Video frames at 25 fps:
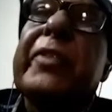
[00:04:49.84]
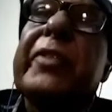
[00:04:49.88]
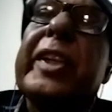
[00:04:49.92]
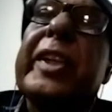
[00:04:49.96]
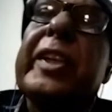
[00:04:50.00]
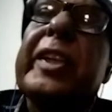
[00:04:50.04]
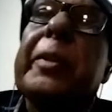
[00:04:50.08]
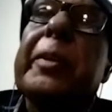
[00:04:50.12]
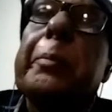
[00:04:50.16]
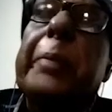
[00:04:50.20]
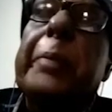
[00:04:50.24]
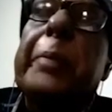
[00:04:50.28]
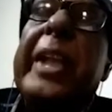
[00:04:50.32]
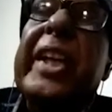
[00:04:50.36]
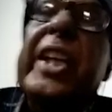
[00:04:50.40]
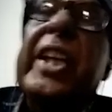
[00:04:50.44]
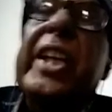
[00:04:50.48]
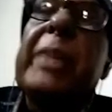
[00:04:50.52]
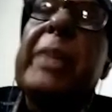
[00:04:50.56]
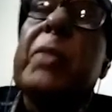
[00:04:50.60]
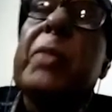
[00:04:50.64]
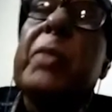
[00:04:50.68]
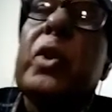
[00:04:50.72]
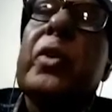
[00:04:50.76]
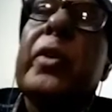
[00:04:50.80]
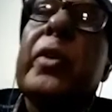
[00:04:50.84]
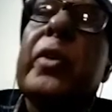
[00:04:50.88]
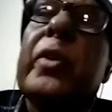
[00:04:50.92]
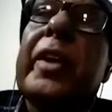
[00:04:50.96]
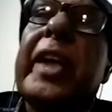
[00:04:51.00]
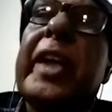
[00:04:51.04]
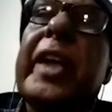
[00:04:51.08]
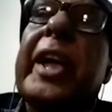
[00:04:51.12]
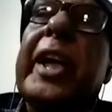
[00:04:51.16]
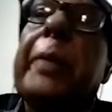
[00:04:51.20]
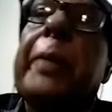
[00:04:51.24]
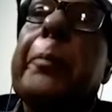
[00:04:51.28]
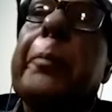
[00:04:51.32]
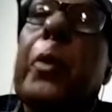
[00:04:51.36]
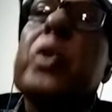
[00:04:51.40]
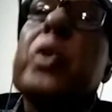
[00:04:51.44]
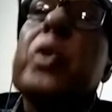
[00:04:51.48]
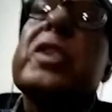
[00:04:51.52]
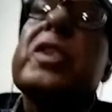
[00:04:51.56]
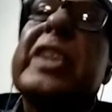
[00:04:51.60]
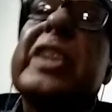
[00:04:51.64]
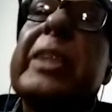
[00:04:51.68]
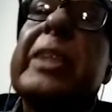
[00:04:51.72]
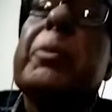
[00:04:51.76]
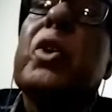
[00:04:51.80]
pre chemo and post
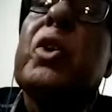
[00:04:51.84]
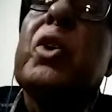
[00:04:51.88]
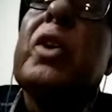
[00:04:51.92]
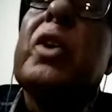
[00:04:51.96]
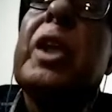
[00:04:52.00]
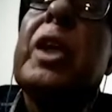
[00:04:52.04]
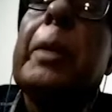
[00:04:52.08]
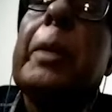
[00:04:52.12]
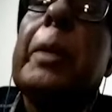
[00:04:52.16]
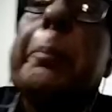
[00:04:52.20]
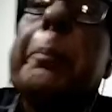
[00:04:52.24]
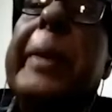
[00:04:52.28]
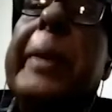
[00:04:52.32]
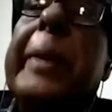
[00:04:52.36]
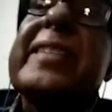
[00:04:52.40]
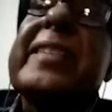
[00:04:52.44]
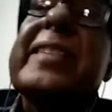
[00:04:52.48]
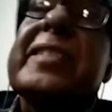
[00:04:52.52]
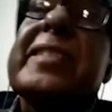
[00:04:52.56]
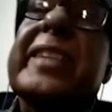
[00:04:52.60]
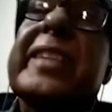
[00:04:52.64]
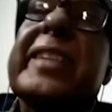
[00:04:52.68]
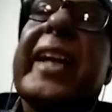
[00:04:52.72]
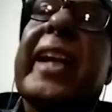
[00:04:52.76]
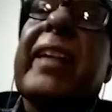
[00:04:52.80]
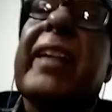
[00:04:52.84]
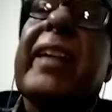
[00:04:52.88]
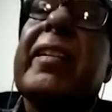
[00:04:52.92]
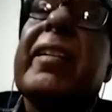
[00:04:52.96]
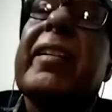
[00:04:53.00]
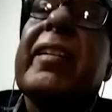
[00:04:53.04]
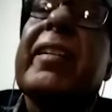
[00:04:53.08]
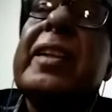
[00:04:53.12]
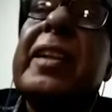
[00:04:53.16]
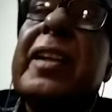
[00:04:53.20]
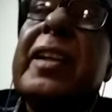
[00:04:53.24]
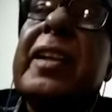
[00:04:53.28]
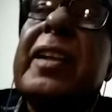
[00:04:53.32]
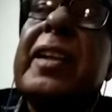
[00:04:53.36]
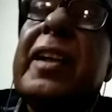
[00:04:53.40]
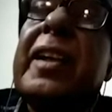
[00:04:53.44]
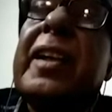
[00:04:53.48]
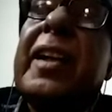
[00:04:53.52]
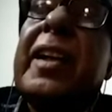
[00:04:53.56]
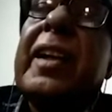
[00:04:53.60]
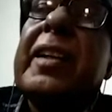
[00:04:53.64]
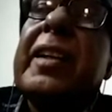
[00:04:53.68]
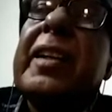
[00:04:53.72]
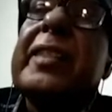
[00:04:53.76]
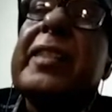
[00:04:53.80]
chemo PET scan,
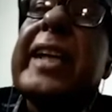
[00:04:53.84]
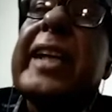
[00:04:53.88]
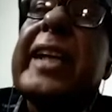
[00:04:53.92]
there is a